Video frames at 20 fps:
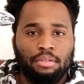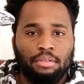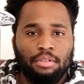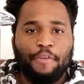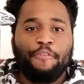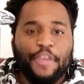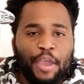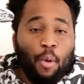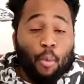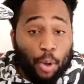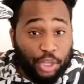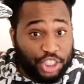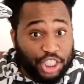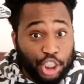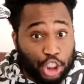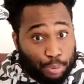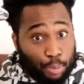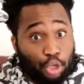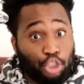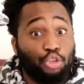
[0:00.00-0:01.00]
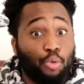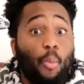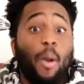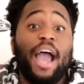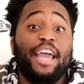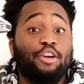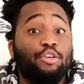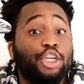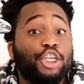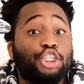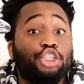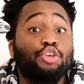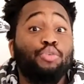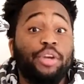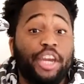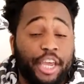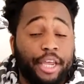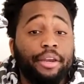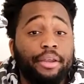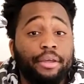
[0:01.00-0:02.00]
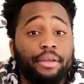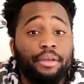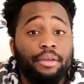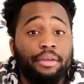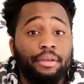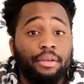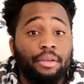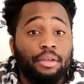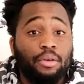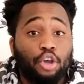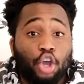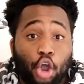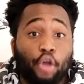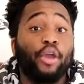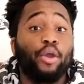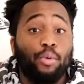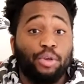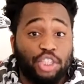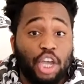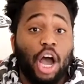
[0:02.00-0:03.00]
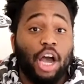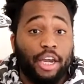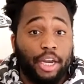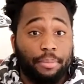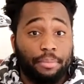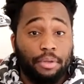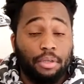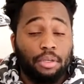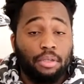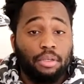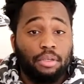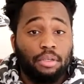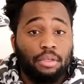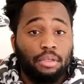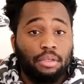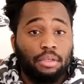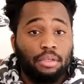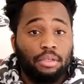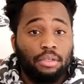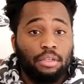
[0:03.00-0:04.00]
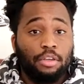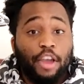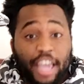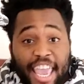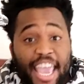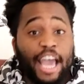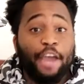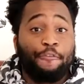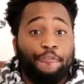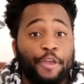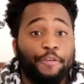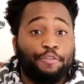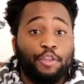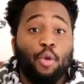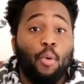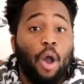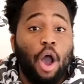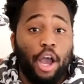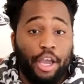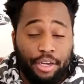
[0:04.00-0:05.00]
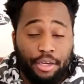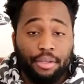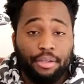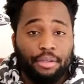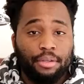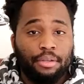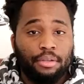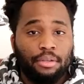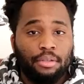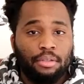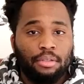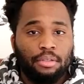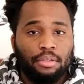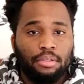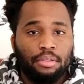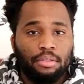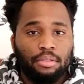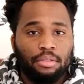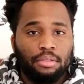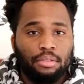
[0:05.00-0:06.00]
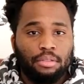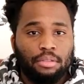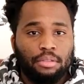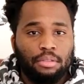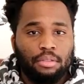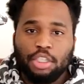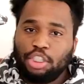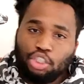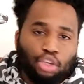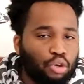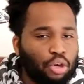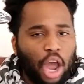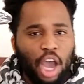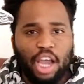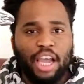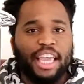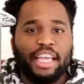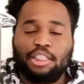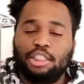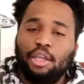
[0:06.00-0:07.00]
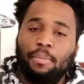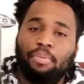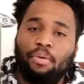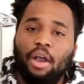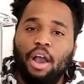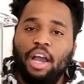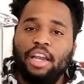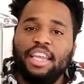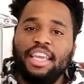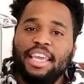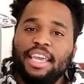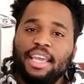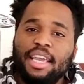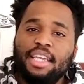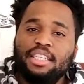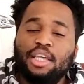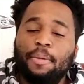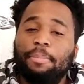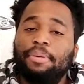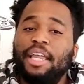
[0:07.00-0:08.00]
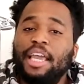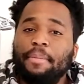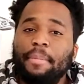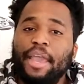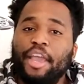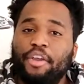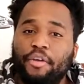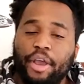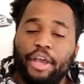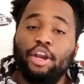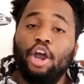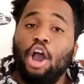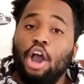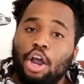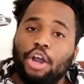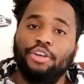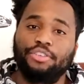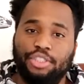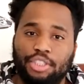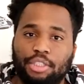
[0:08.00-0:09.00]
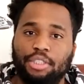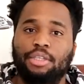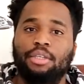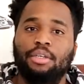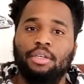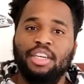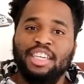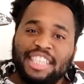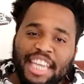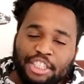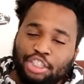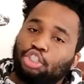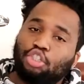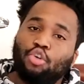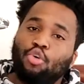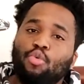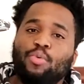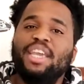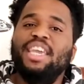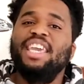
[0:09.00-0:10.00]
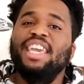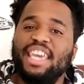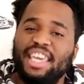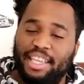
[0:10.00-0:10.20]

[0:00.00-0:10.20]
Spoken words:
If he wasn't supposed to, why don't he shoot it? Curry was on him. He had 51. This is no knock against LeBron. He's a playmaker at heart. That's just who he